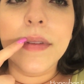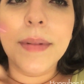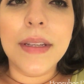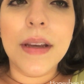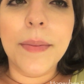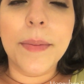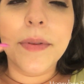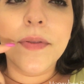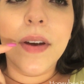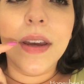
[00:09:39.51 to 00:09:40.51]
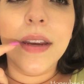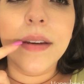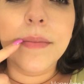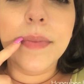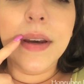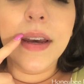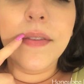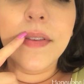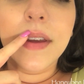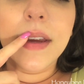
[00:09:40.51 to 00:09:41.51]
My top lip's fine, but I
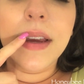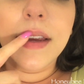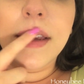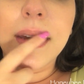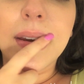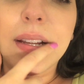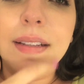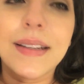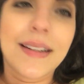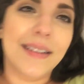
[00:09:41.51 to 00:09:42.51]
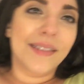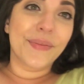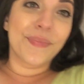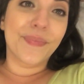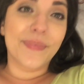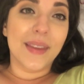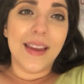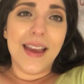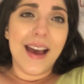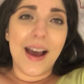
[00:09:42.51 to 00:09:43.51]
feel like I could get, I don't know.
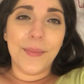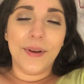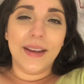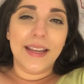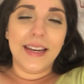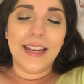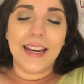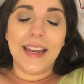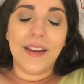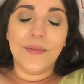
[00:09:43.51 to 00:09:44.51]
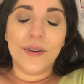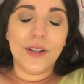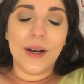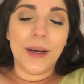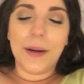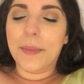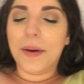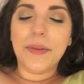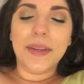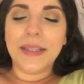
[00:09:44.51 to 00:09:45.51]
I'm probably going to get hate for talking
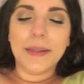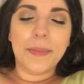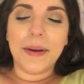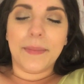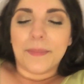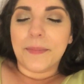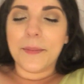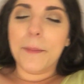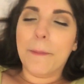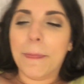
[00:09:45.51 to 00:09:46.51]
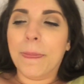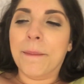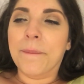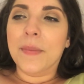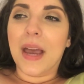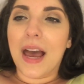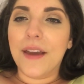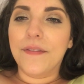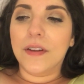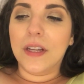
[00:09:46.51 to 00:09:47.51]
about this, but
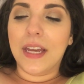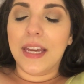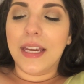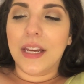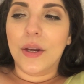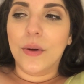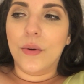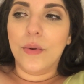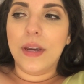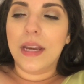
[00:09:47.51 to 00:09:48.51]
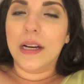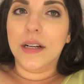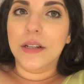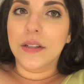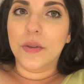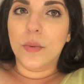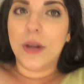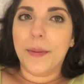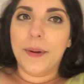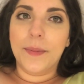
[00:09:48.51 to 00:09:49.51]
I feel like who cares
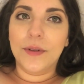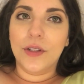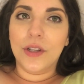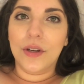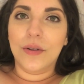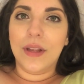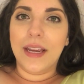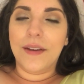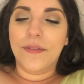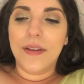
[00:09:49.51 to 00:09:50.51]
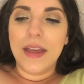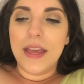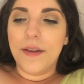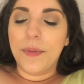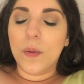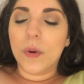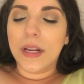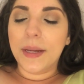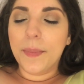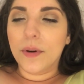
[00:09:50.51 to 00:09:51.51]
what people do? Like if people want
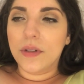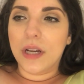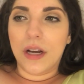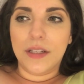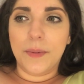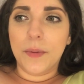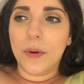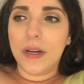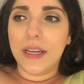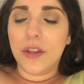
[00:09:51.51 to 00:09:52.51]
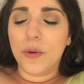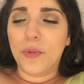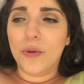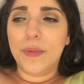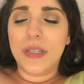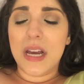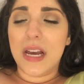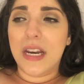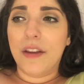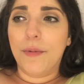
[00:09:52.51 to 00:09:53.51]
to get Botox, if people want to get their boobs
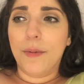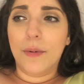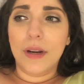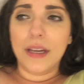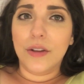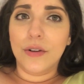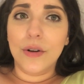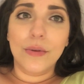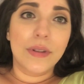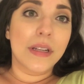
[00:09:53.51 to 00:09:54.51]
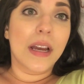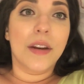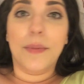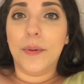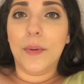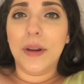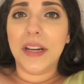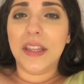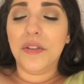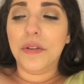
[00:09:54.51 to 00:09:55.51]
done, if people want to get their nose done, if people want
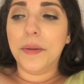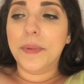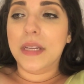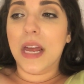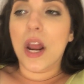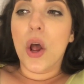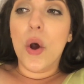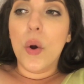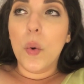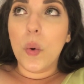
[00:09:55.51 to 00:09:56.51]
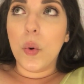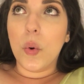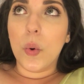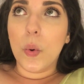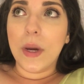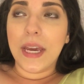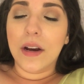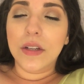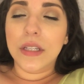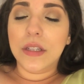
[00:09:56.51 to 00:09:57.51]
to get their lips done, who
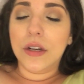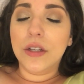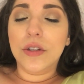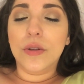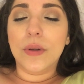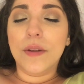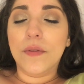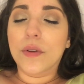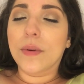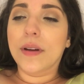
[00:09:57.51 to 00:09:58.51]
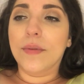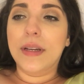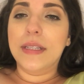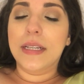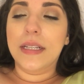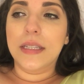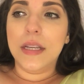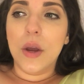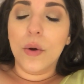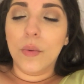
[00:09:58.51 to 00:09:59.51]
cares as long as they're doing it for the right reasons,
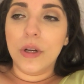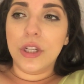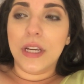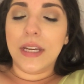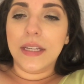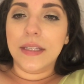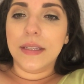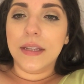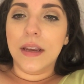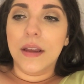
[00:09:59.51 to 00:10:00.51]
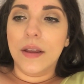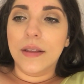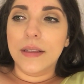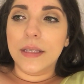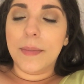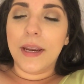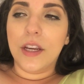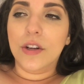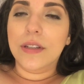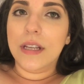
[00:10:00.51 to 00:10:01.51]
which is to
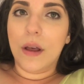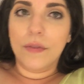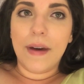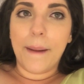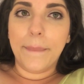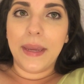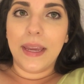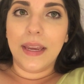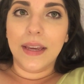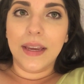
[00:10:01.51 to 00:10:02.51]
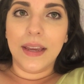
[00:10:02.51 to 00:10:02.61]
make yourself happy.